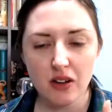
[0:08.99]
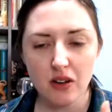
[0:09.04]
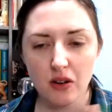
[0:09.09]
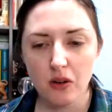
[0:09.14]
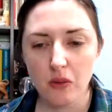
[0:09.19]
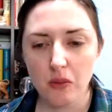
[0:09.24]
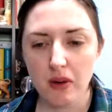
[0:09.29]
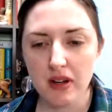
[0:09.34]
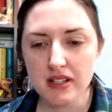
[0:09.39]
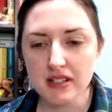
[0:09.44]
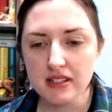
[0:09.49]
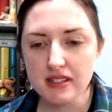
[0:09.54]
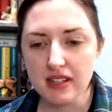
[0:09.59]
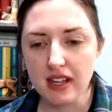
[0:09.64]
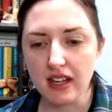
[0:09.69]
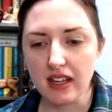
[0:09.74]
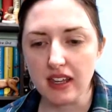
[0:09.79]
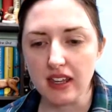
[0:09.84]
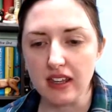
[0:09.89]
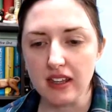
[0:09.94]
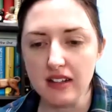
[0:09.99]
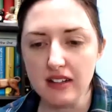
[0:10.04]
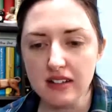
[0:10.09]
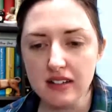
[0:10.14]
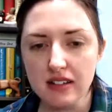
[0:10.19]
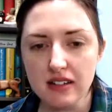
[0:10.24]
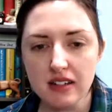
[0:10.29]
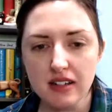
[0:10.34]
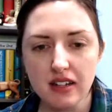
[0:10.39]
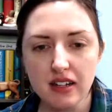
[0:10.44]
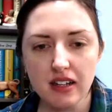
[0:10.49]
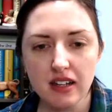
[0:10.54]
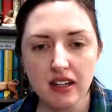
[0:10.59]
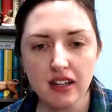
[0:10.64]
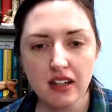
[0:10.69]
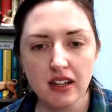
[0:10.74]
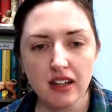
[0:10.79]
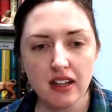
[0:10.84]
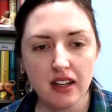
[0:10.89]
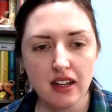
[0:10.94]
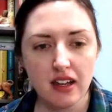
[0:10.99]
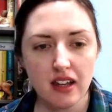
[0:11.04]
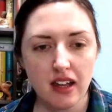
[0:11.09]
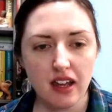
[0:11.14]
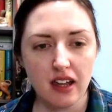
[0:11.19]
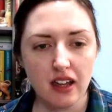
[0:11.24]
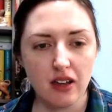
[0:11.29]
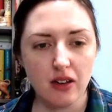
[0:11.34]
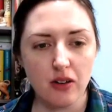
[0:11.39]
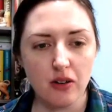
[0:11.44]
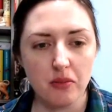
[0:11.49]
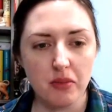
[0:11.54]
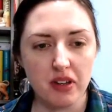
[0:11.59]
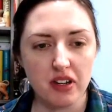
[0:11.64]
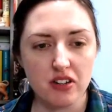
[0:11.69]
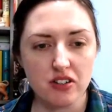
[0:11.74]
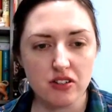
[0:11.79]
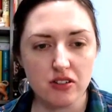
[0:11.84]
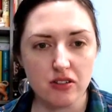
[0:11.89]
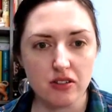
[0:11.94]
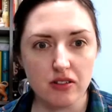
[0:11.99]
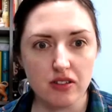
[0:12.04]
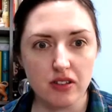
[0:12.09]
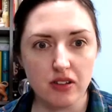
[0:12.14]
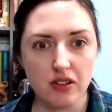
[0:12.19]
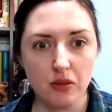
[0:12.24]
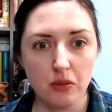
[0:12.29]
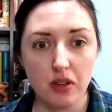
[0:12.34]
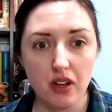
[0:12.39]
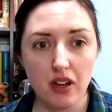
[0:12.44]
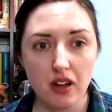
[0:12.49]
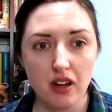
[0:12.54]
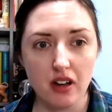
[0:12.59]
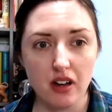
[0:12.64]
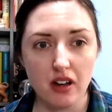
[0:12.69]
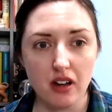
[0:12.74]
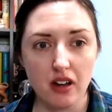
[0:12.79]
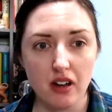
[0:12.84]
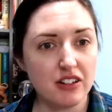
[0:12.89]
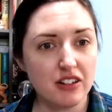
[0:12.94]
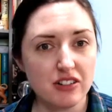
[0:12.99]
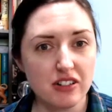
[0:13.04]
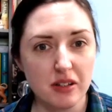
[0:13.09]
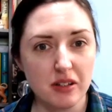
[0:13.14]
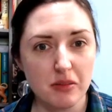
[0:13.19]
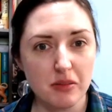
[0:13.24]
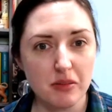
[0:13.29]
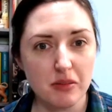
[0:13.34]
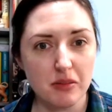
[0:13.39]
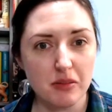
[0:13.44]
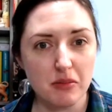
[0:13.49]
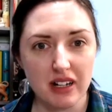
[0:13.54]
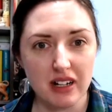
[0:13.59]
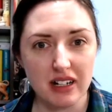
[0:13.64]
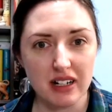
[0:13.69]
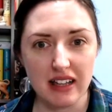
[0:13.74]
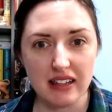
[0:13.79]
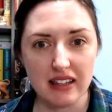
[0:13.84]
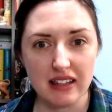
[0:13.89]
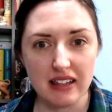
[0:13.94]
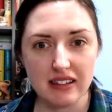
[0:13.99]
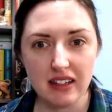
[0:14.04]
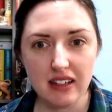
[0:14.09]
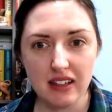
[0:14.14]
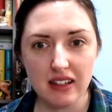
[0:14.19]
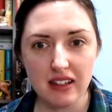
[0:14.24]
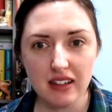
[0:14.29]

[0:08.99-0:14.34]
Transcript: 1 second and go make sure that we are actually broadcasting.